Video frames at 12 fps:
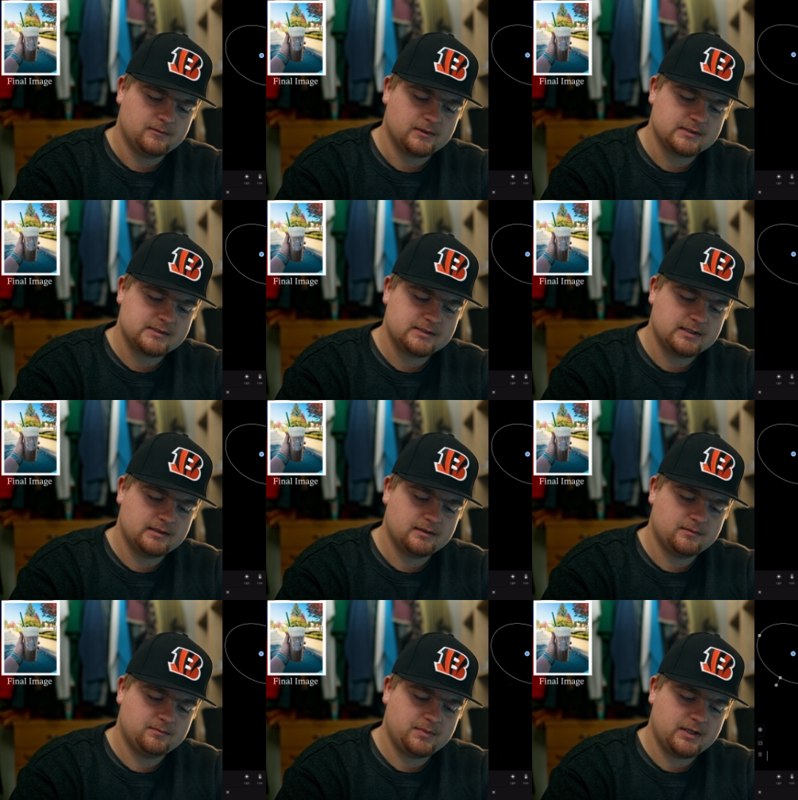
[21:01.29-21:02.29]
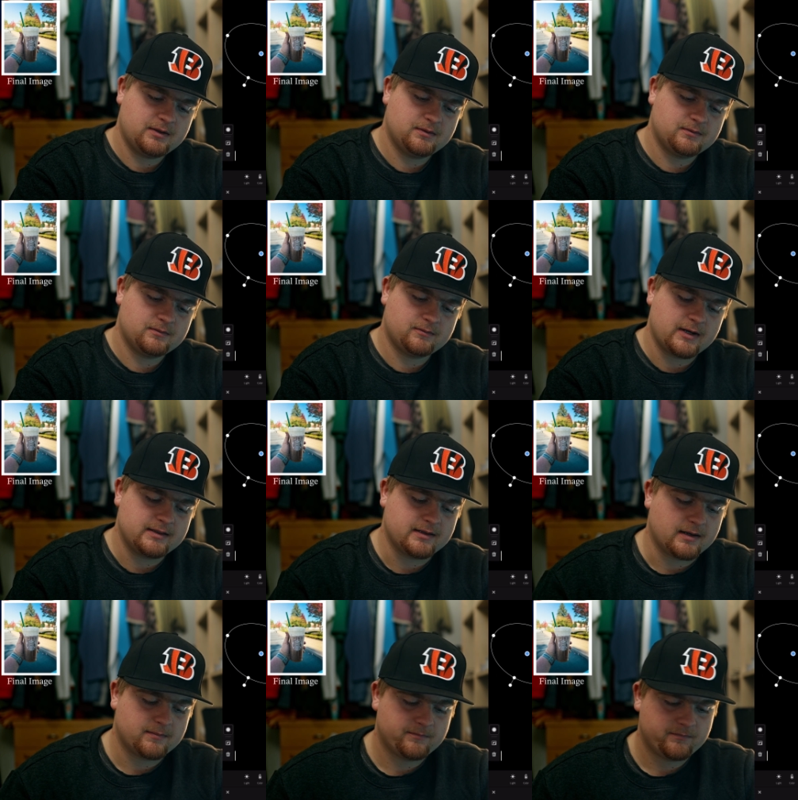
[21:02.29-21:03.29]
We're gonna stick it about right
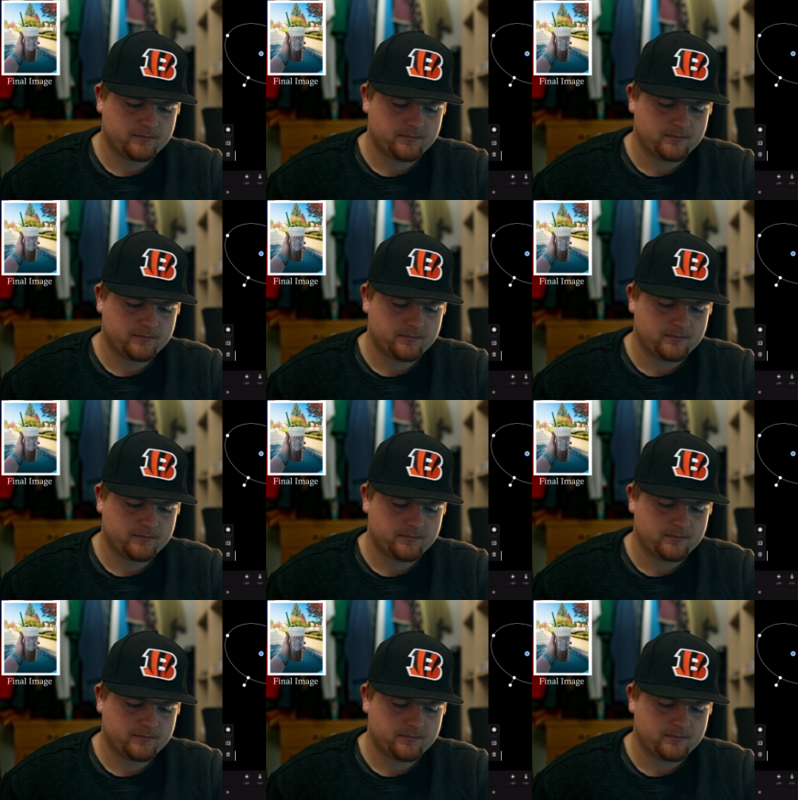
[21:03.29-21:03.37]
there.